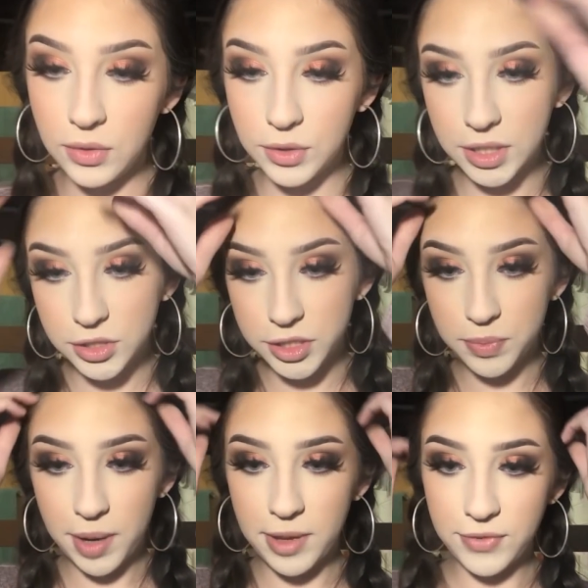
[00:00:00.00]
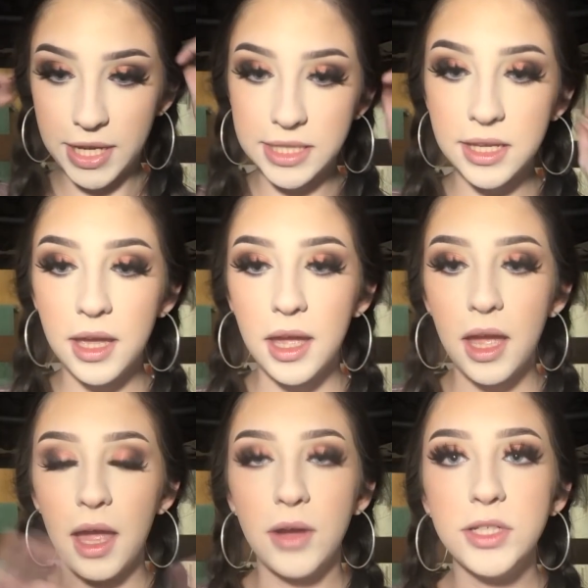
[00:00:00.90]
I'm going to spray my face.
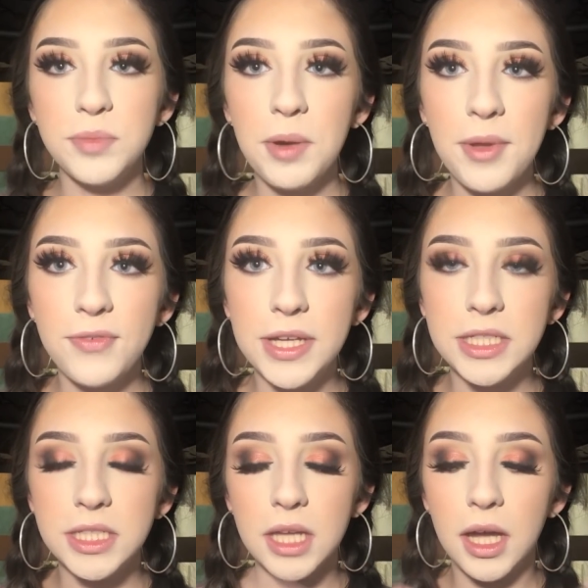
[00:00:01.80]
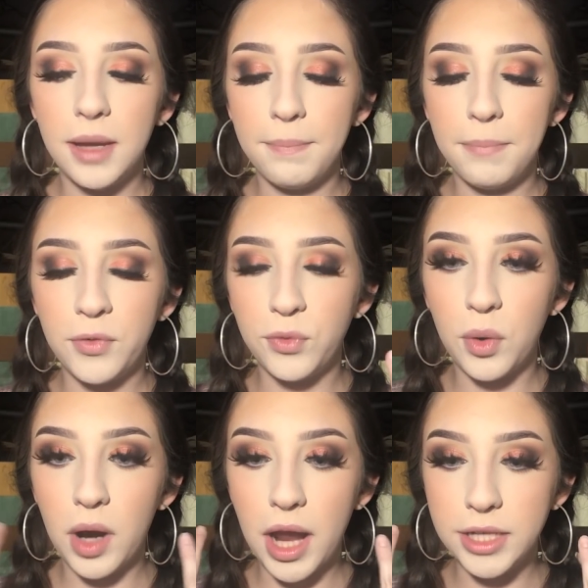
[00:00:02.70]
I always spray my face um,
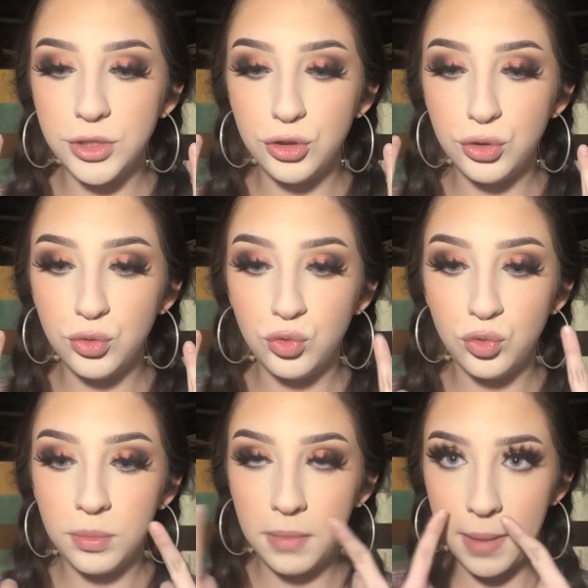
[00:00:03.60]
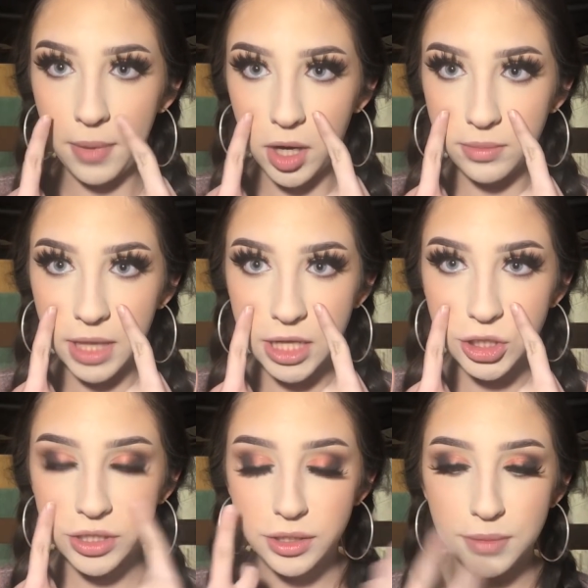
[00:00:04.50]
before I do my bottom
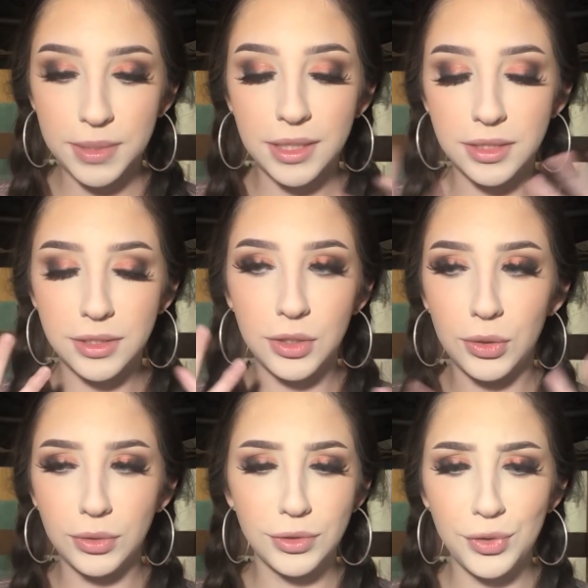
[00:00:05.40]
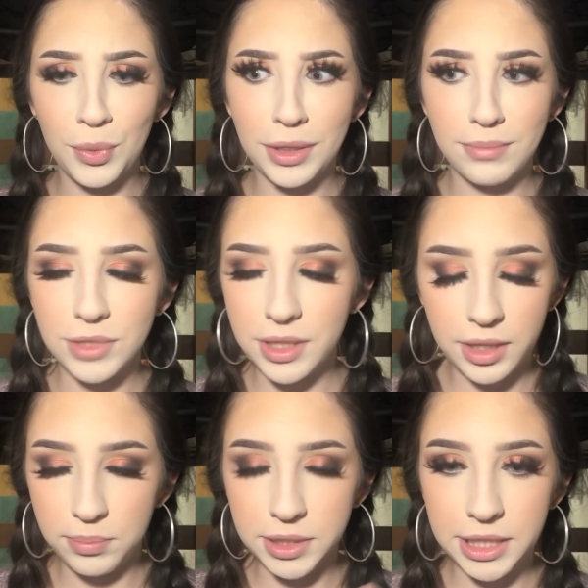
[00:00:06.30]
lashes because, you know, you don't want them to
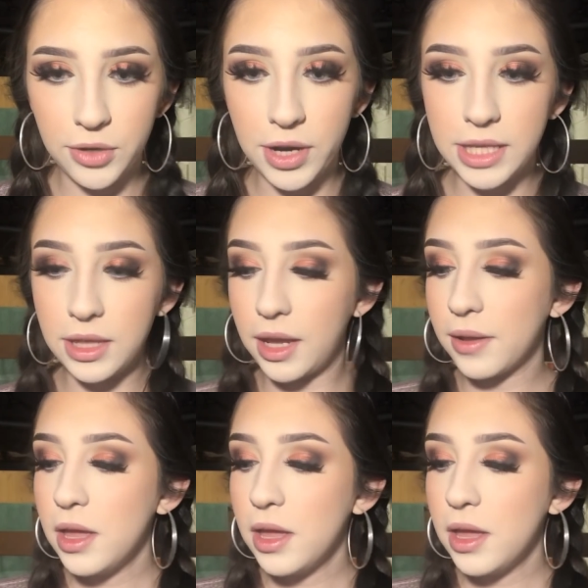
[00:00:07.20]
like bleed or anything.